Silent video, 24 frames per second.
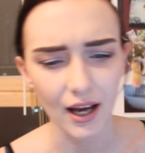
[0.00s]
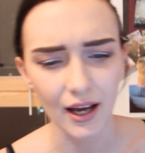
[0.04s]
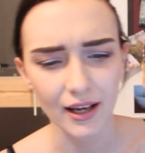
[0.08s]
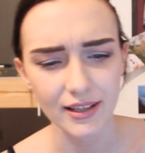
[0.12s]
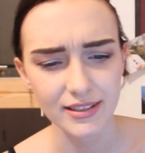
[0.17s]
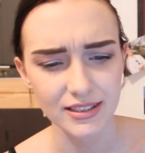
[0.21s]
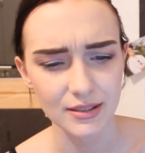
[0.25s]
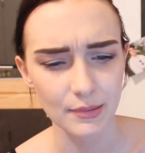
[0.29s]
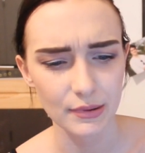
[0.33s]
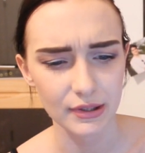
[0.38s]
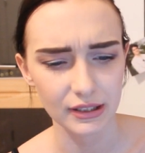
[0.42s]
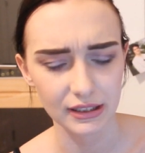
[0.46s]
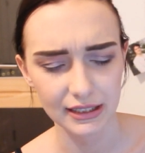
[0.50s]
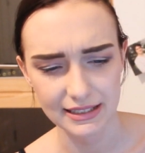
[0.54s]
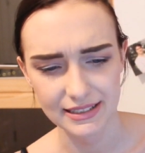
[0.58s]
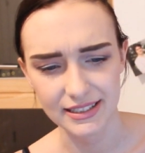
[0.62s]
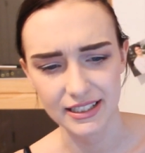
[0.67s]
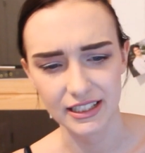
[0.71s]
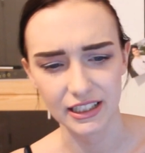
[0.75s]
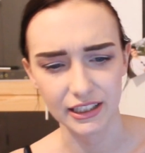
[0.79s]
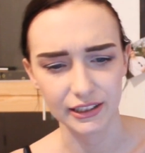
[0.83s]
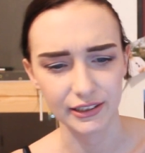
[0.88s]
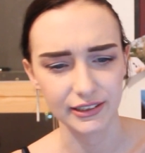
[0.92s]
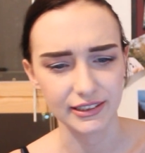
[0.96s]
Some of the lists
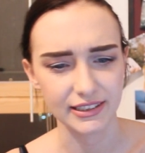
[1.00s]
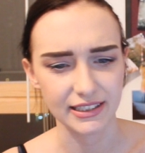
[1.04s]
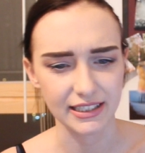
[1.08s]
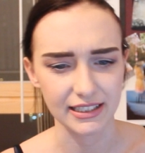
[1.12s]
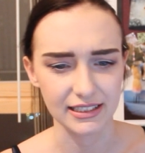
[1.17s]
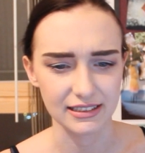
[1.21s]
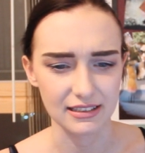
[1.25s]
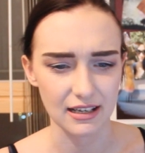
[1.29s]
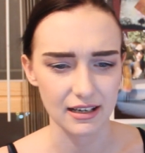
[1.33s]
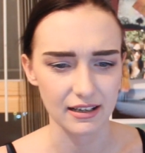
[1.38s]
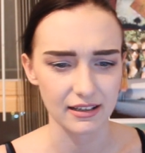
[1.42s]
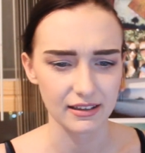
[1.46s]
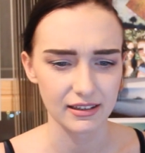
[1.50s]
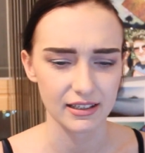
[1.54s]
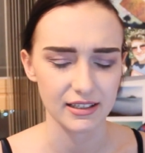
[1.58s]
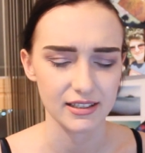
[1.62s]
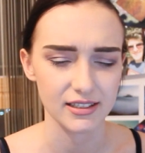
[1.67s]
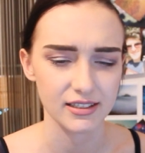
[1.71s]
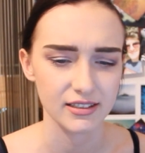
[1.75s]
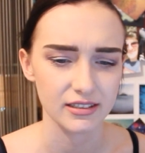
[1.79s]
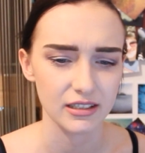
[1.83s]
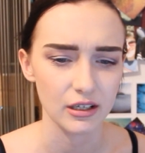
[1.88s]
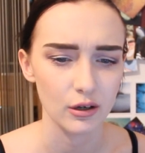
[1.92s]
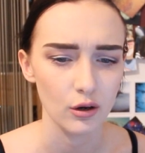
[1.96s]
include things like this.
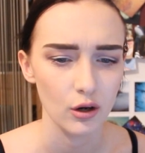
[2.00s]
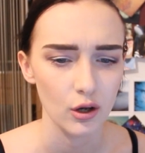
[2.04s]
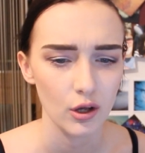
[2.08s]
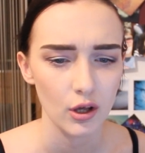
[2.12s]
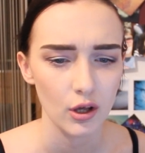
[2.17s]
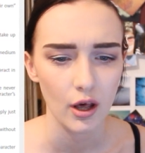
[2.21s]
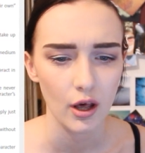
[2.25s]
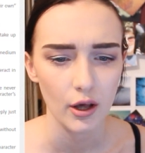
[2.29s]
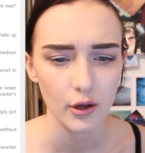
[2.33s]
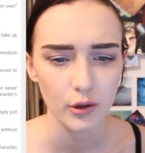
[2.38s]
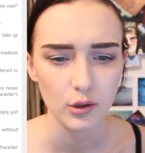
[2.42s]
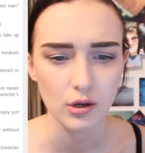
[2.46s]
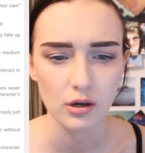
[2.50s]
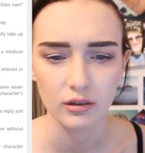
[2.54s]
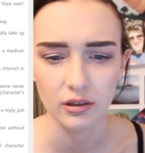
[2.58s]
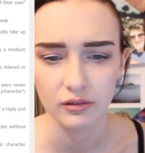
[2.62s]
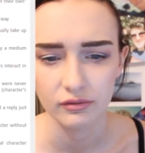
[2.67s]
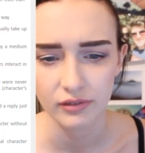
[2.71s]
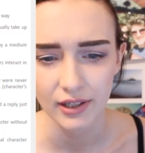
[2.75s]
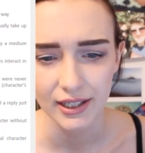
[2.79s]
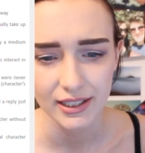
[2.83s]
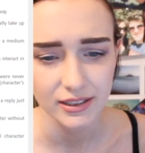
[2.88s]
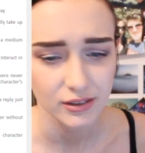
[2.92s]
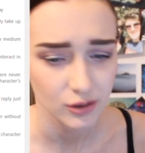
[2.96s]
So, you're a
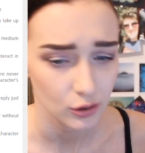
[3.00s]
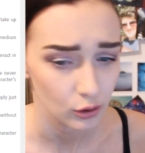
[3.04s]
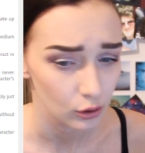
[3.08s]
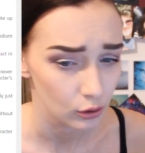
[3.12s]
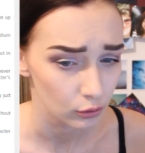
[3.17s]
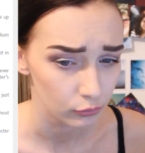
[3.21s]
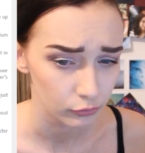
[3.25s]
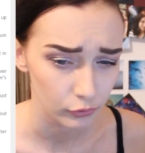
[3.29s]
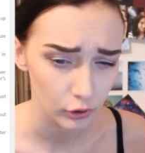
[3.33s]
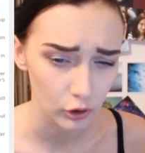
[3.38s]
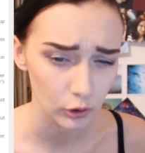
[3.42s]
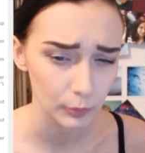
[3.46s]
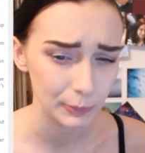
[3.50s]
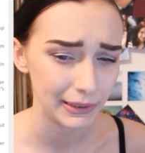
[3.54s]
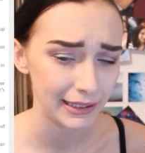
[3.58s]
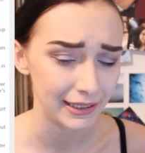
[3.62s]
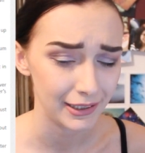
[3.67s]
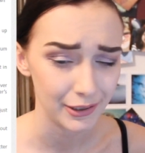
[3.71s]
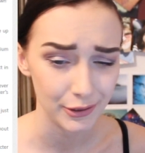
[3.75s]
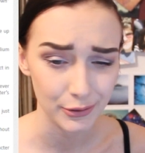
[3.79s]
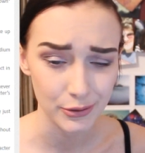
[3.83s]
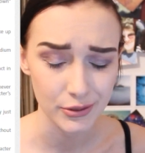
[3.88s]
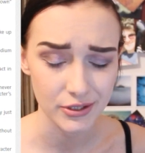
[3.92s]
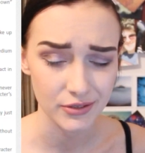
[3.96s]
writer or role
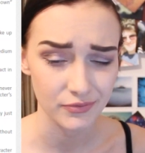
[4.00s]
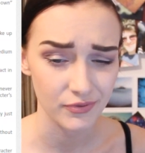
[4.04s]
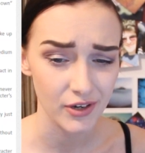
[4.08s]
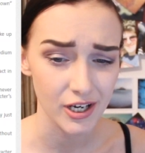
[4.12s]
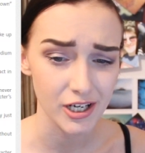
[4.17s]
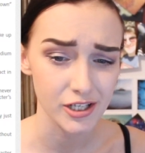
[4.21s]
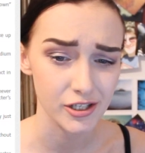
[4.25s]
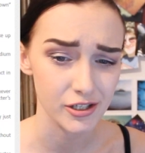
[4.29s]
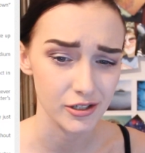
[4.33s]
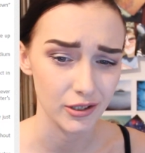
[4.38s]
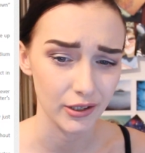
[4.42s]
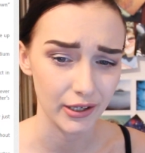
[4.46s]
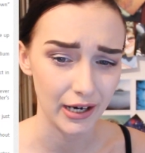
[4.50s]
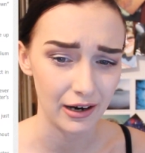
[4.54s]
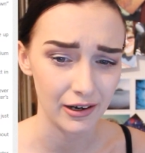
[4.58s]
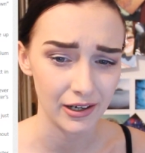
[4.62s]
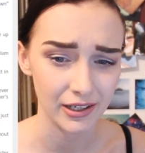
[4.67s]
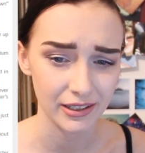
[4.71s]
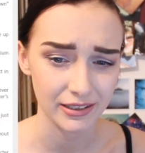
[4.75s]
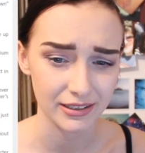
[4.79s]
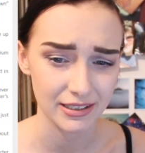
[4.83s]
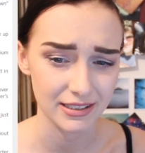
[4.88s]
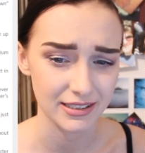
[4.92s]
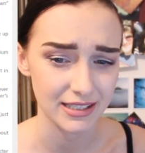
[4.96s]
player whose fictional
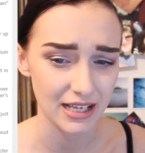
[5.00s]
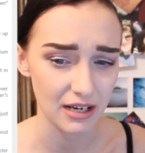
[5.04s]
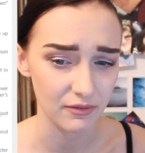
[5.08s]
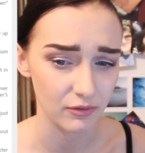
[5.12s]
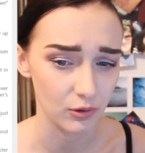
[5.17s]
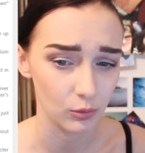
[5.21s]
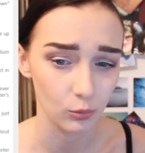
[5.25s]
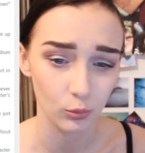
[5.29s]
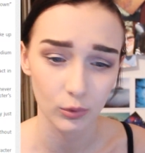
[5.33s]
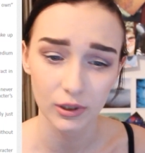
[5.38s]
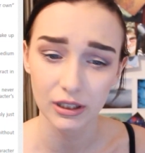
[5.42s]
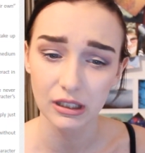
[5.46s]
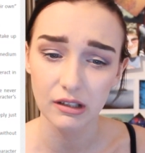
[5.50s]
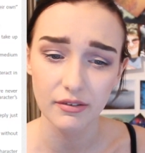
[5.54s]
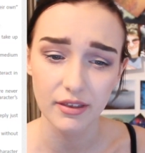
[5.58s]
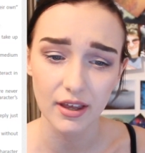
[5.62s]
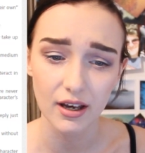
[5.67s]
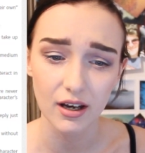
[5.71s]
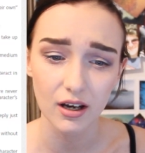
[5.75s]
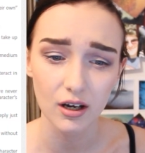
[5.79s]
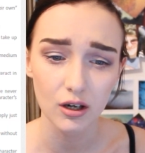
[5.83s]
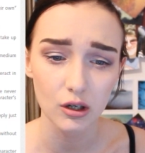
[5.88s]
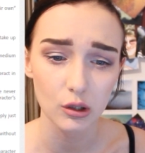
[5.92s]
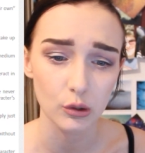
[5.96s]
characters have a will of
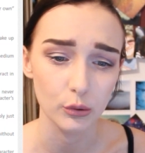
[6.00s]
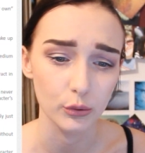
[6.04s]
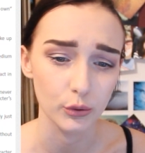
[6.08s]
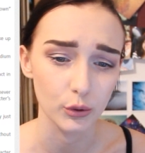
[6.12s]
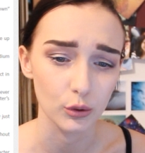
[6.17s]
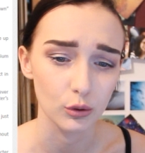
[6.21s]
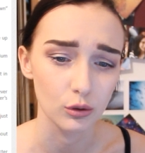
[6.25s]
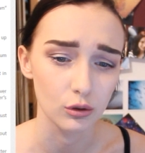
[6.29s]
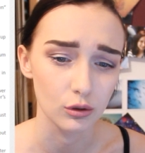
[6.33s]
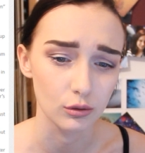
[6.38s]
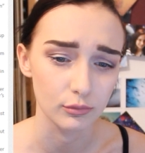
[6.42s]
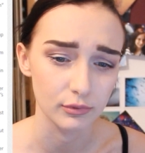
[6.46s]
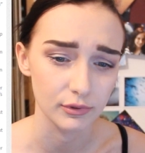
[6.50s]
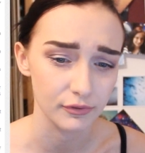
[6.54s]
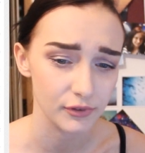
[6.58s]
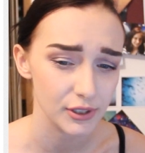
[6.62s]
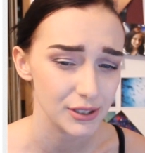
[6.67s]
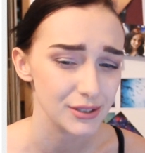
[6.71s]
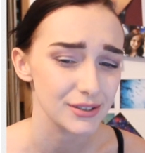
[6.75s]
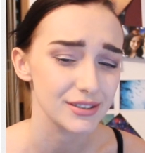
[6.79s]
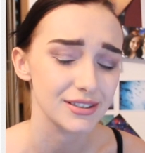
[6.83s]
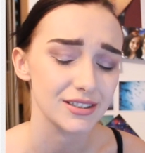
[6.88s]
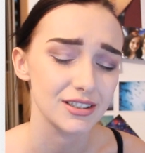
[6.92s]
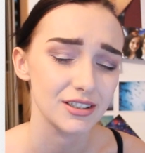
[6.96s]
their own or
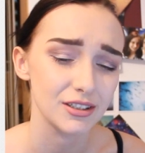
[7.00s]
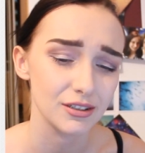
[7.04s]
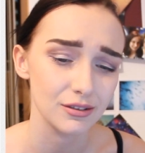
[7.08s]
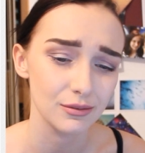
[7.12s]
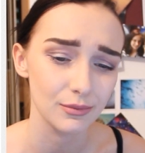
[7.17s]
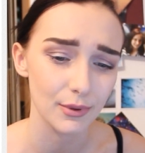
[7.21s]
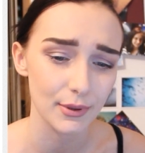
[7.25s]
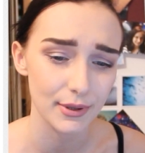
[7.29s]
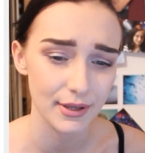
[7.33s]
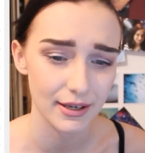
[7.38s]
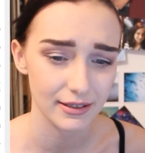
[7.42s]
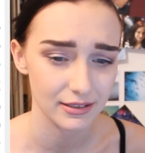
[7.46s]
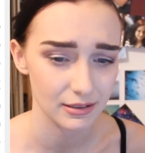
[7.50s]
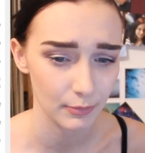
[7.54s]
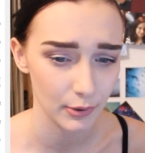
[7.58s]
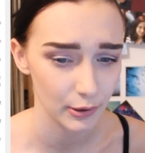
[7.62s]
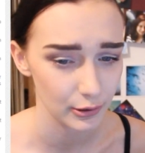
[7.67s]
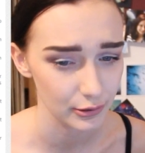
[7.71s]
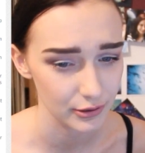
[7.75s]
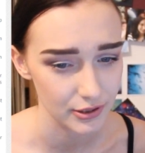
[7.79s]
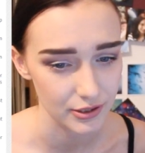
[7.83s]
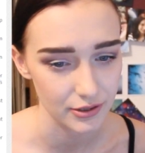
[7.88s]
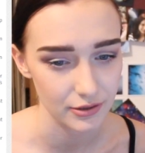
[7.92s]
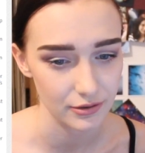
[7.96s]
refuse to do what they're
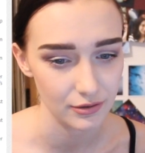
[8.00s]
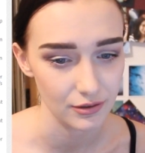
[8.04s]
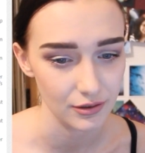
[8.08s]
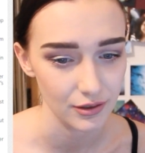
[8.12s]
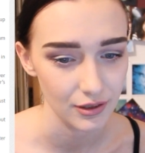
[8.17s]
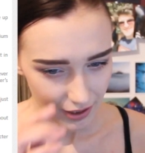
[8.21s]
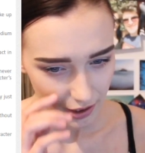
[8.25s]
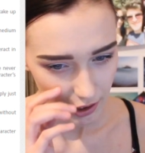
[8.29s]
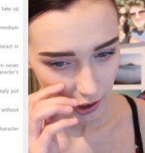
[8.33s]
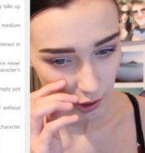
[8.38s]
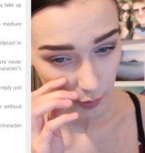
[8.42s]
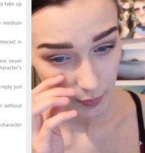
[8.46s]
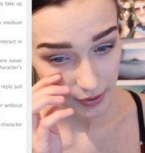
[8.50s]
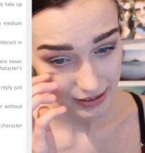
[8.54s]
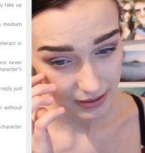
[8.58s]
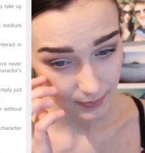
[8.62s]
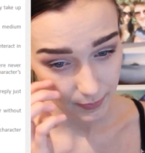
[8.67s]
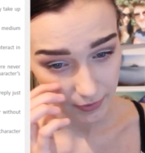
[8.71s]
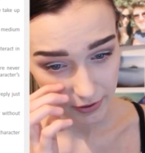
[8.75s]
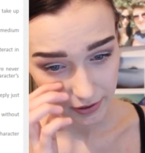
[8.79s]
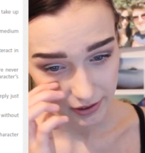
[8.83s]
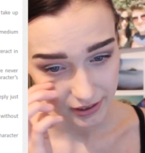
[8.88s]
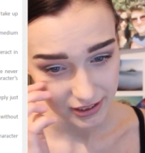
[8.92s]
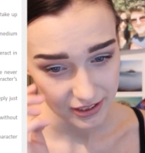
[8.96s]
supposed to. You
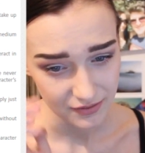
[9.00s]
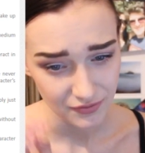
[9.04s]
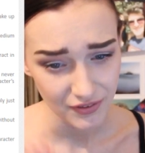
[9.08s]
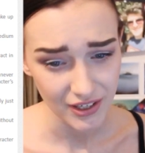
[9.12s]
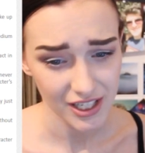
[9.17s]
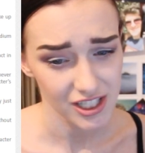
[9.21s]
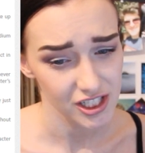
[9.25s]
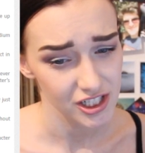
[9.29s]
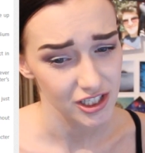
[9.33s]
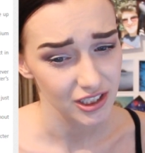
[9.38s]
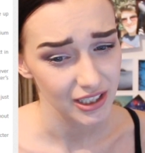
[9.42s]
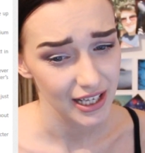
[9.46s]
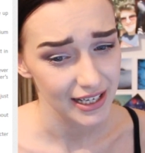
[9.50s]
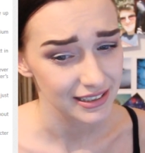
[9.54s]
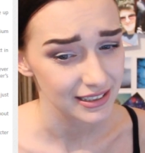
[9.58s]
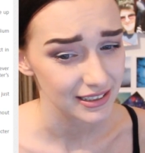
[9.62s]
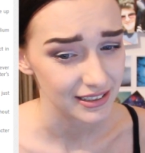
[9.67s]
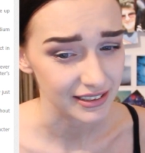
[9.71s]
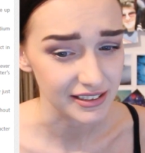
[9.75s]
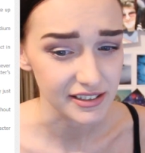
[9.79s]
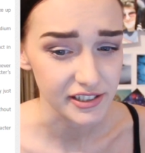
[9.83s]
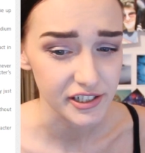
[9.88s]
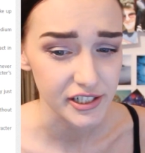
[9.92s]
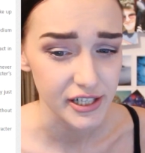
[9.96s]
experience fictional
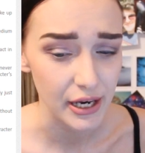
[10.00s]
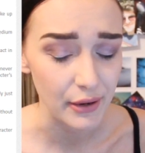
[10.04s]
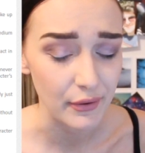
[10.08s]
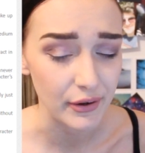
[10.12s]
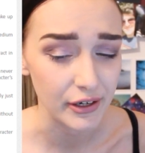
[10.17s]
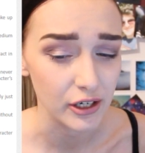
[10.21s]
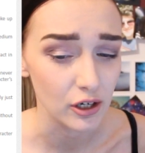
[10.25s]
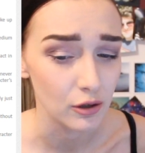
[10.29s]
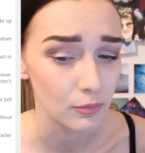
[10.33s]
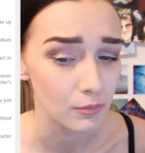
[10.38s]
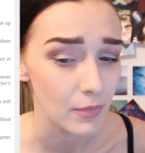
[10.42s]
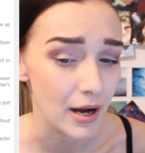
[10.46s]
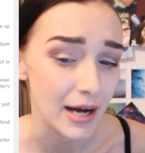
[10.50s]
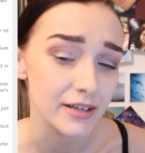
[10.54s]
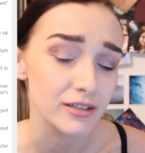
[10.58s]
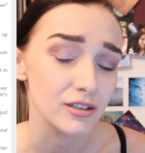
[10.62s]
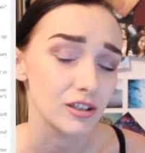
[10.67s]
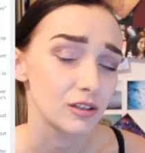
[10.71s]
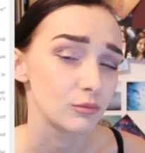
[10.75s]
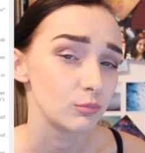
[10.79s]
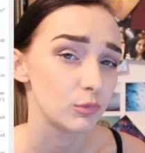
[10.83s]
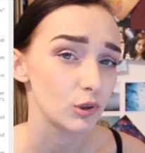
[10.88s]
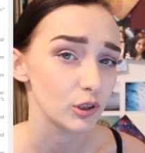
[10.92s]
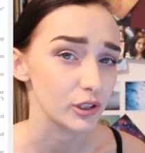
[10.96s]
entities sharing your mind
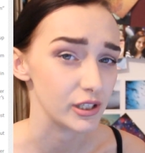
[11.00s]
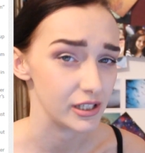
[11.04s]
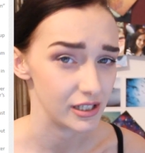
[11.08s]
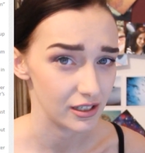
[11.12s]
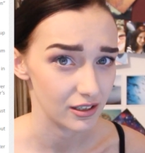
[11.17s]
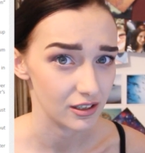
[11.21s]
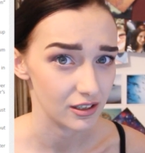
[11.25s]
or body in